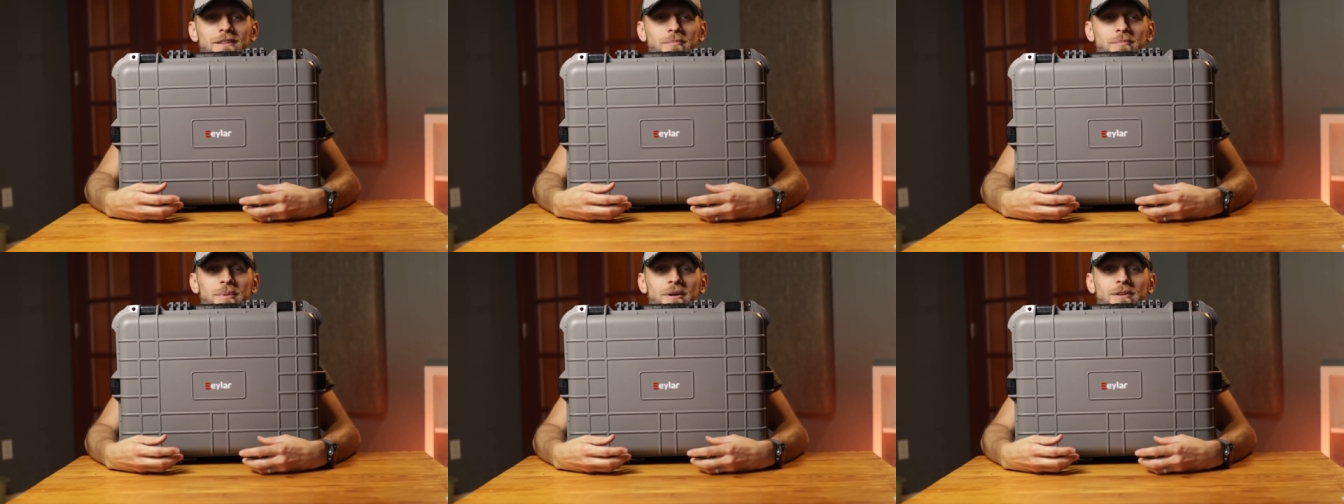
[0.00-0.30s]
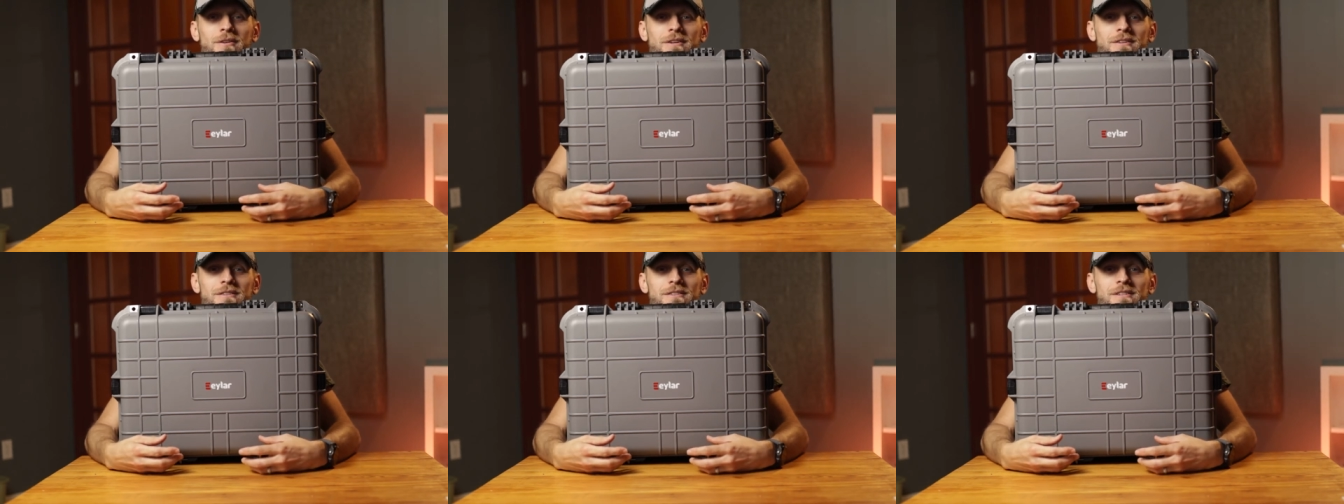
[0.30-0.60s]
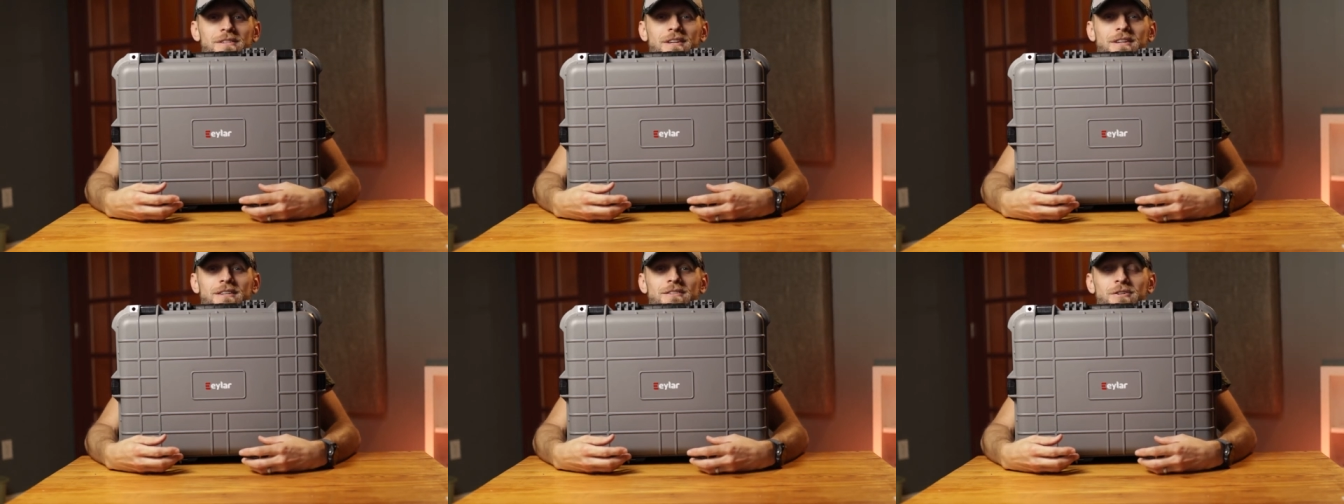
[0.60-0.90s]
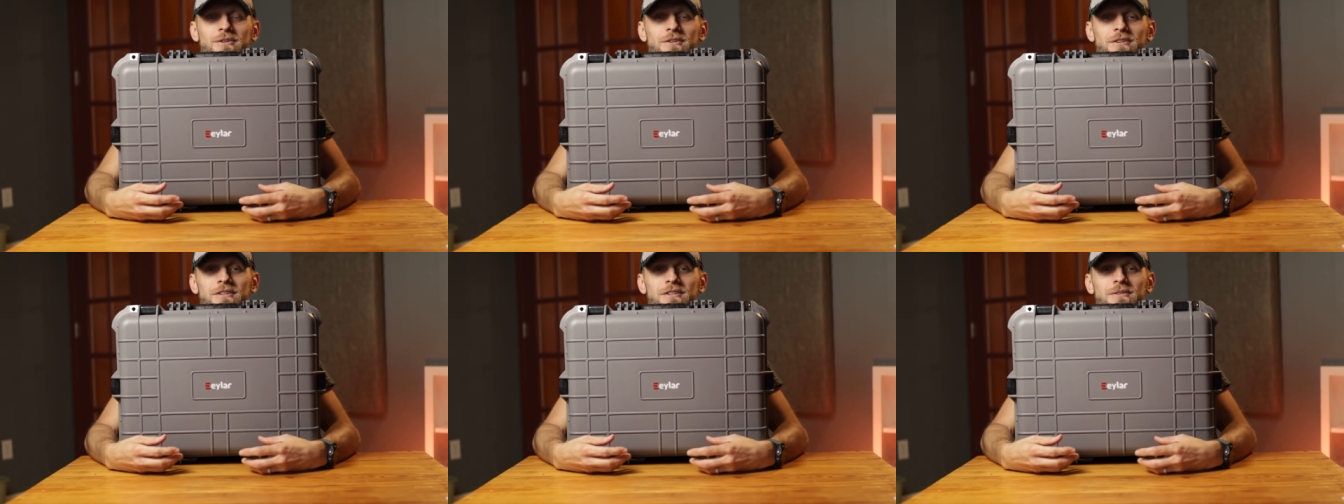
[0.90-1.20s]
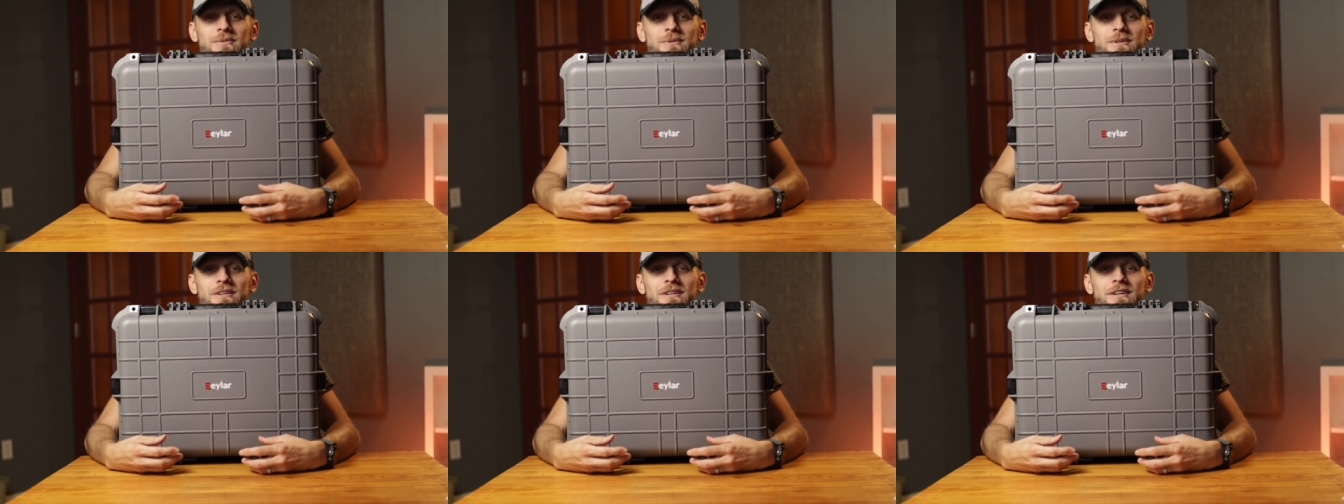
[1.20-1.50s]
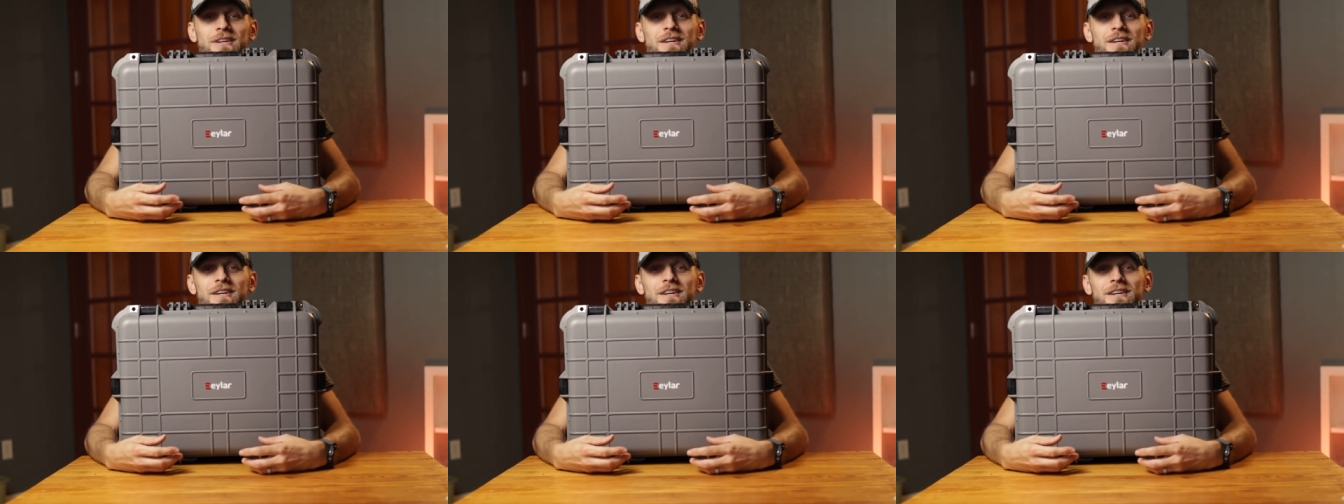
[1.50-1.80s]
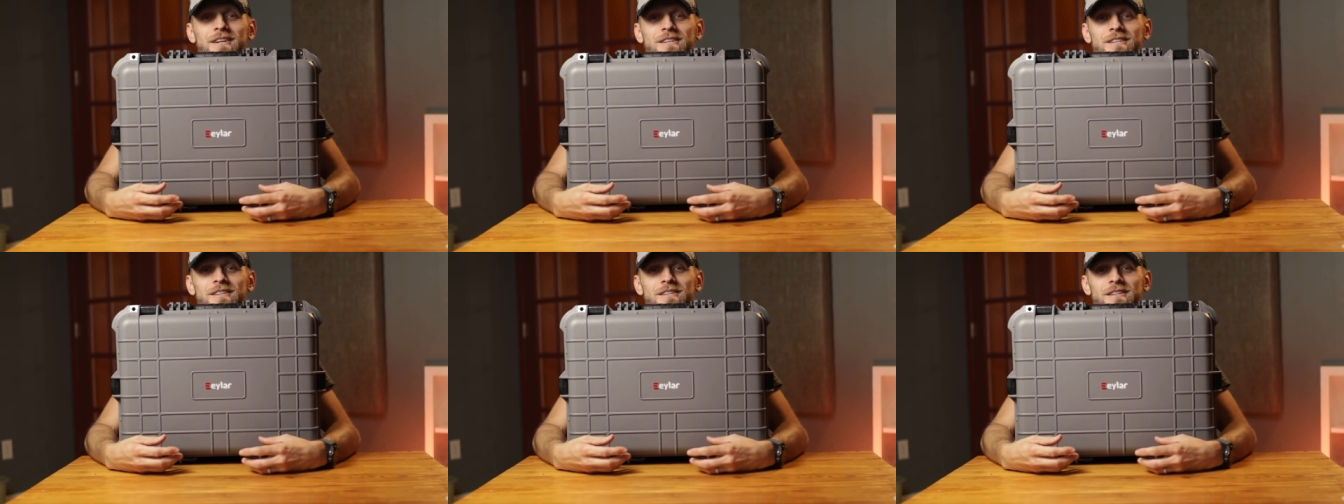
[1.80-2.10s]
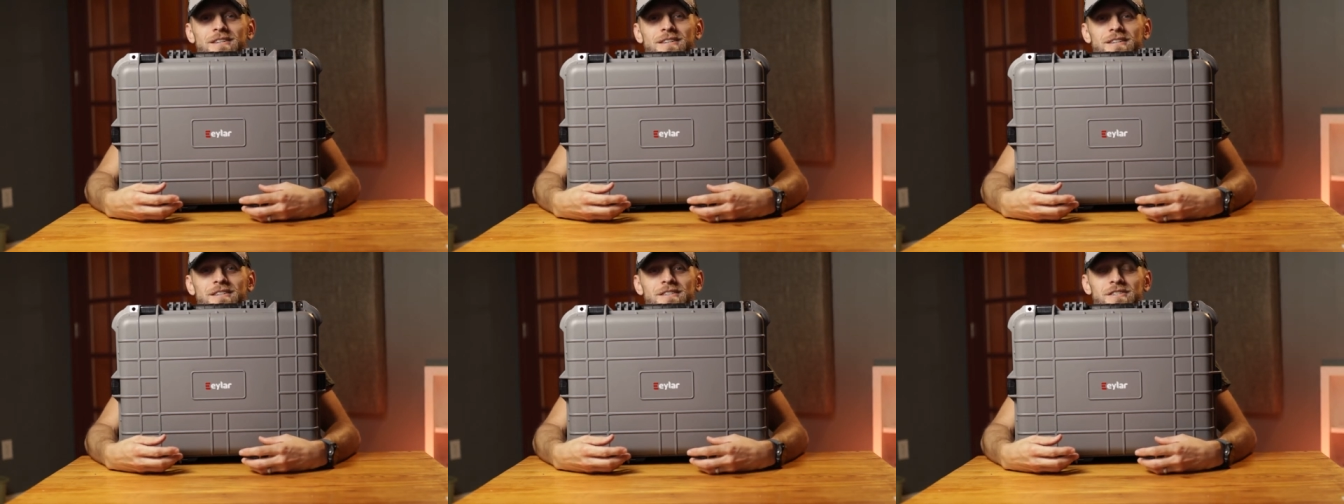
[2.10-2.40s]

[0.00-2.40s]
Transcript: I think Pelicans kind of turned into a, a